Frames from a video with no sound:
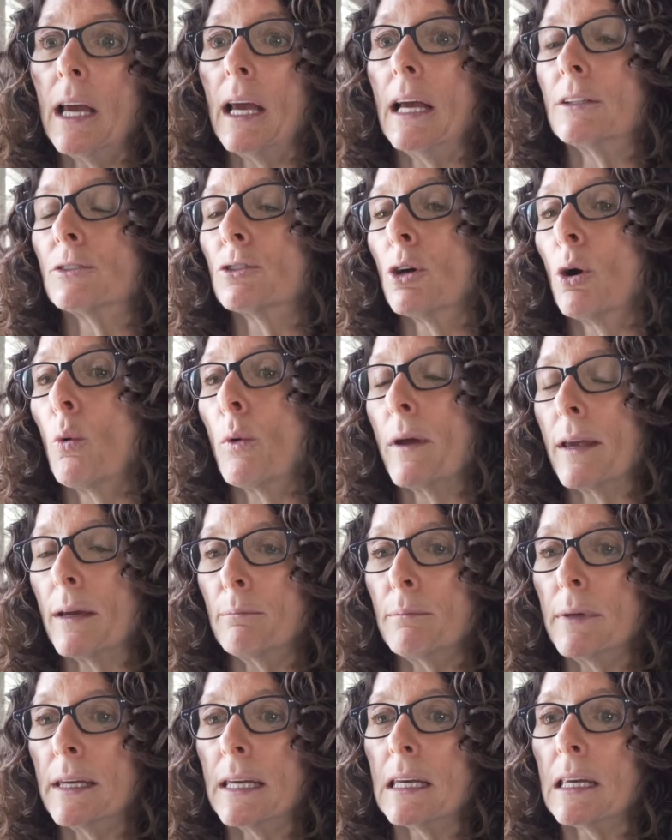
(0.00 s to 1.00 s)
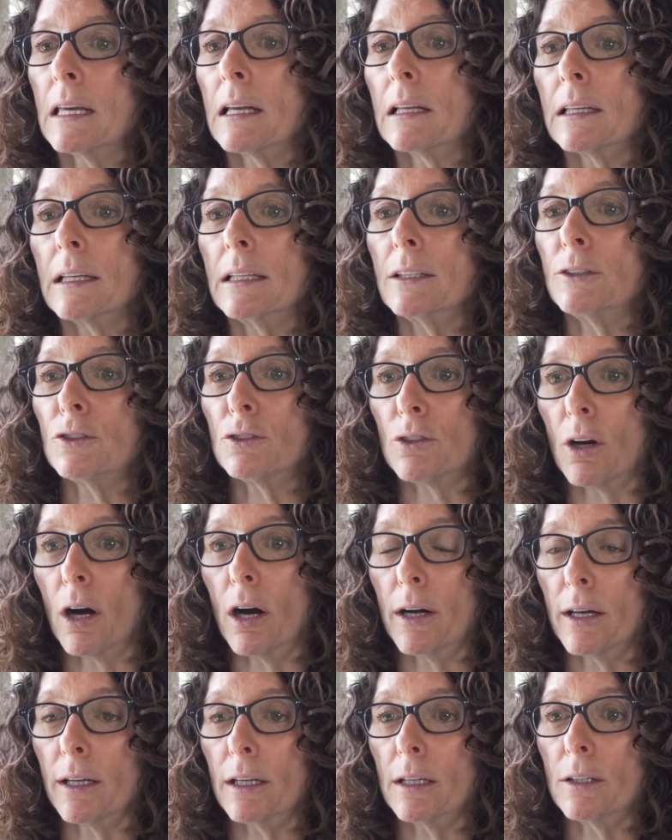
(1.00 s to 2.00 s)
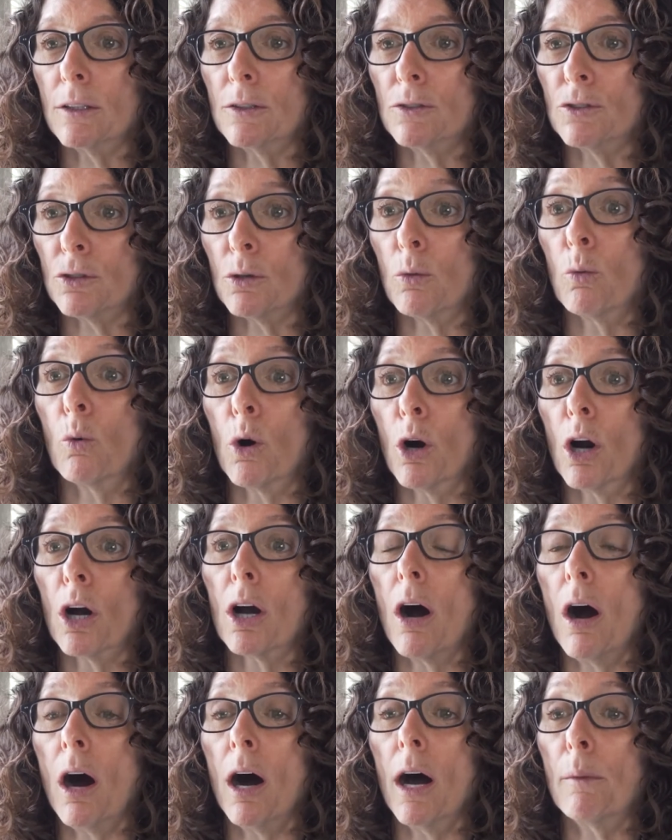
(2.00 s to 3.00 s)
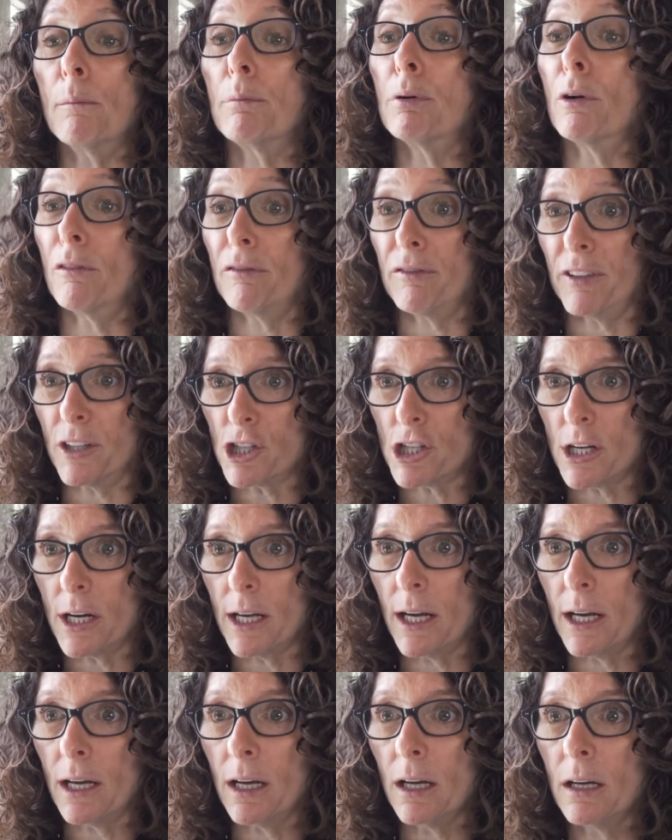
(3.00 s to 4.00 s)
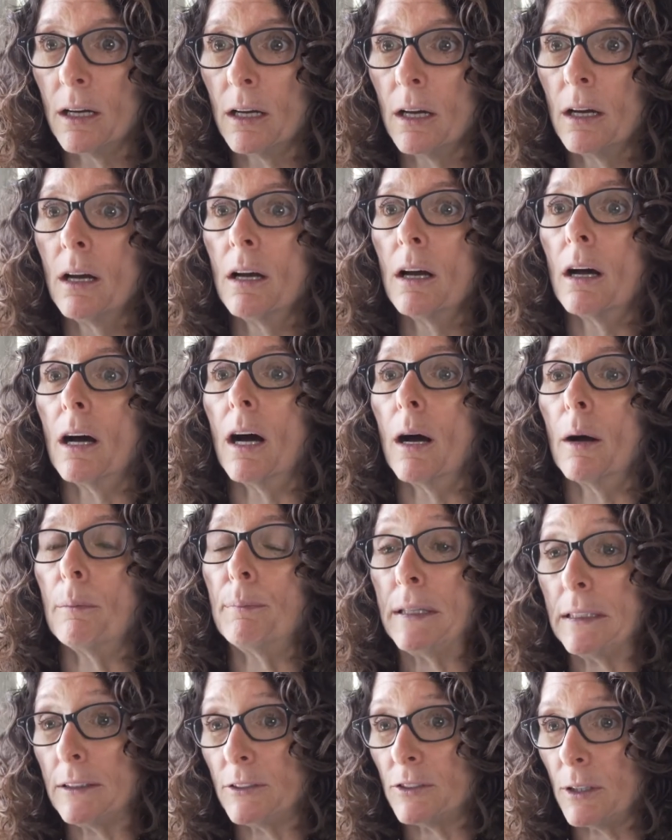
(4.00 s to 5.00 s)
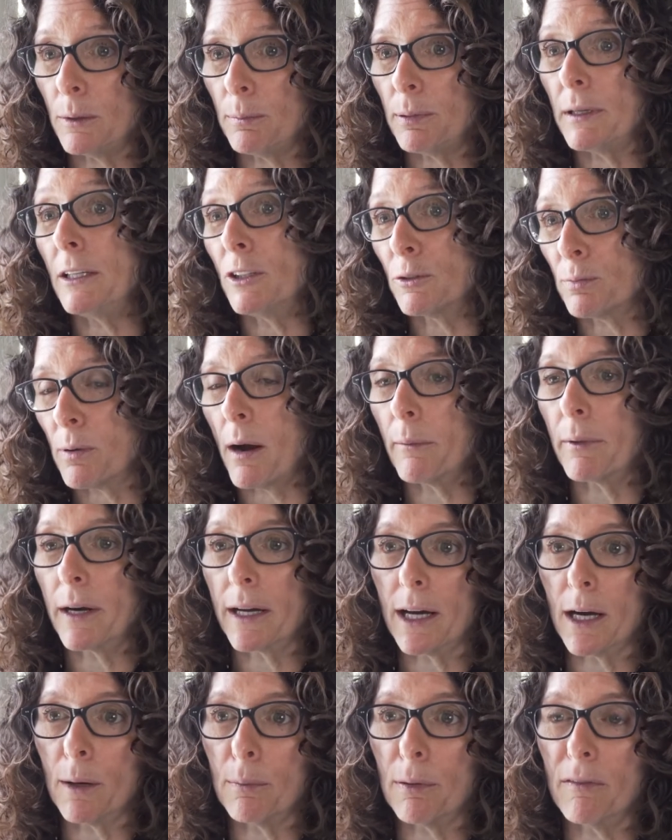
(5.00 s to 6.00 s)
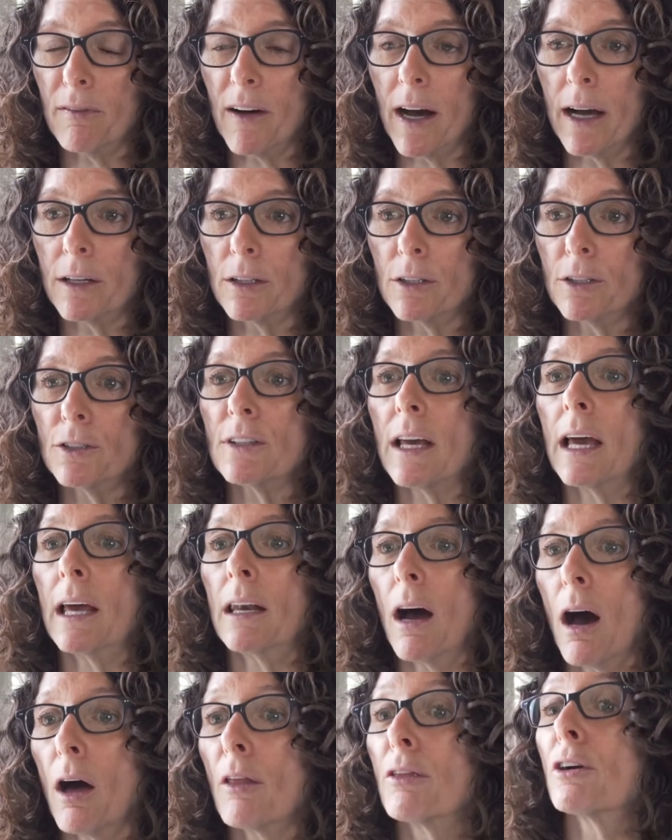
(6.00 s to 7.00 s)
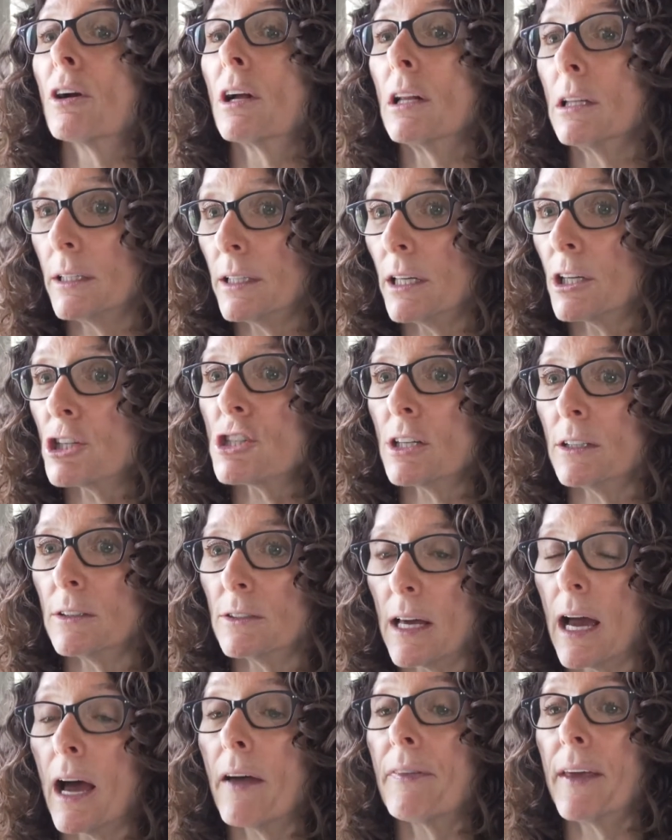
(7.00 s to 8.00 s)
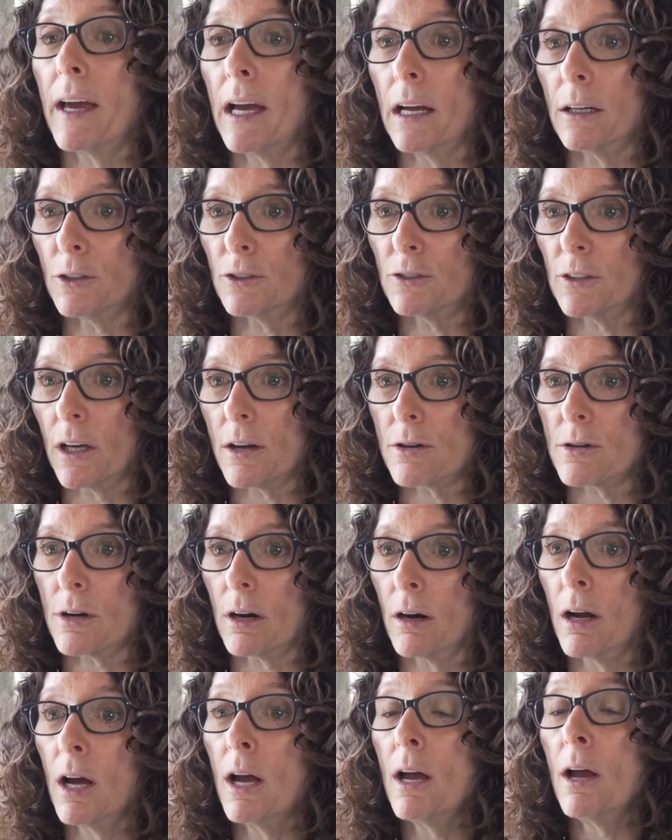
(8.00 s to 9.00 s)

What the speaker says: And so we immediately started to work on provisioning PCPs, primary care providers, and other clinicians at the health center